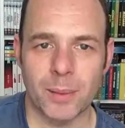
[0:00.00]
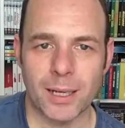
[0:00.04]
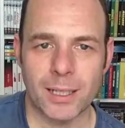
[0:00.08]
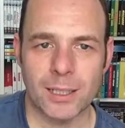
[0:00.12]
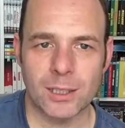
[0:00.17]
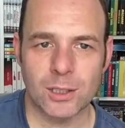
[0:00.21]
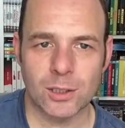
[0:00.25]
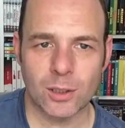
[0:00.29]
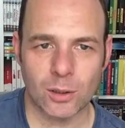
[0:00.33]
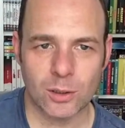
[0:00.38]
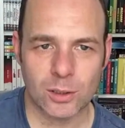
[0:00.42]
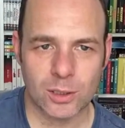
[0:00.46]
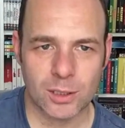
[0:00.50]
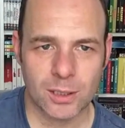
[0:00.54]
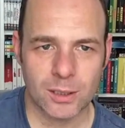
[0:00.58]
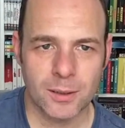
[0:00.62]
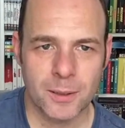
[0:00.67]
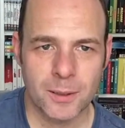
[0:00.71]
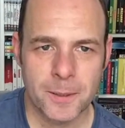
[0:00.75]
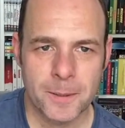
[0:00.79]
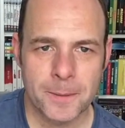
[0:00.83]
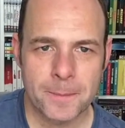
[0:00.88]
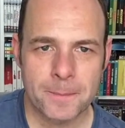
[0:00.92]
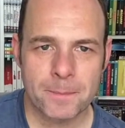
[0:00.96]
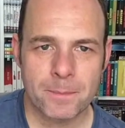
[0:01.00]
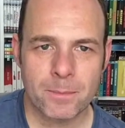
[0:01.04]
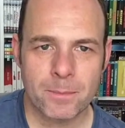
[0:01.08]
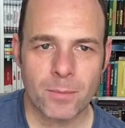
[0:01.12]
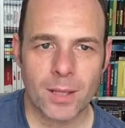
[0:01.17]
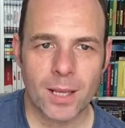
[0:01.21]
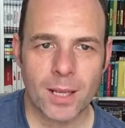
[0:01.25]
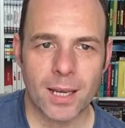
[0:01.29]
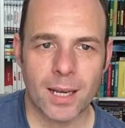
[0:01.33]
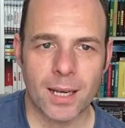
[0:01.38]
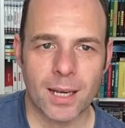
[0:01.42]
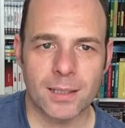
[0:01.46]
Sulzkin
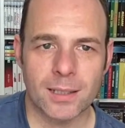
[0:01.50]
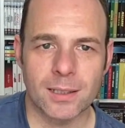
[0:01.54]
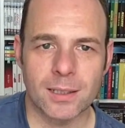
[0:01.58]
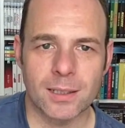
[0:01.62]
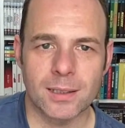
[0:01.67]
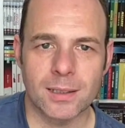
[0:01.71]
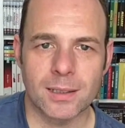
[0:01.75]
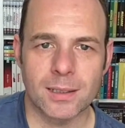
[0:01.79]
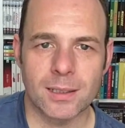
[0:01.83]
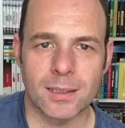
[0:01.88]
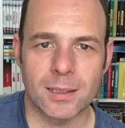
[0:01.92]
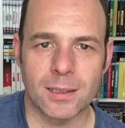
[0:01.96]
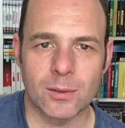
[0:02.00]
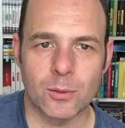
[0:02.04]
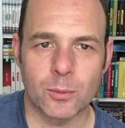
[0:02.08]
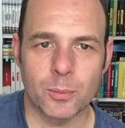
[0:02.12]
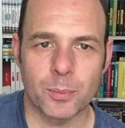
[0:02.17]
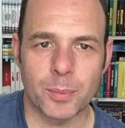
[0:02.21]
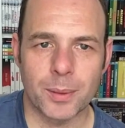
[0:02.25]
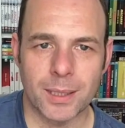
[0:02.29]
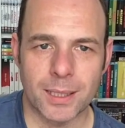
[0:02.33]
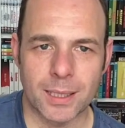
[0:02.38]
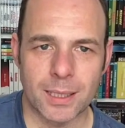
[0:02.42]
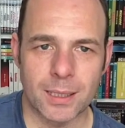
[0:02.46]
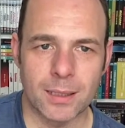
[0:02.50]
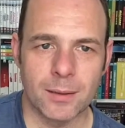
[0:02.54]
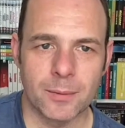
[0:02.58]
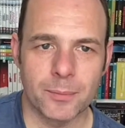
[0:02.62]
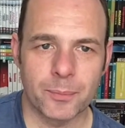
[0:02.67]
and the DOP,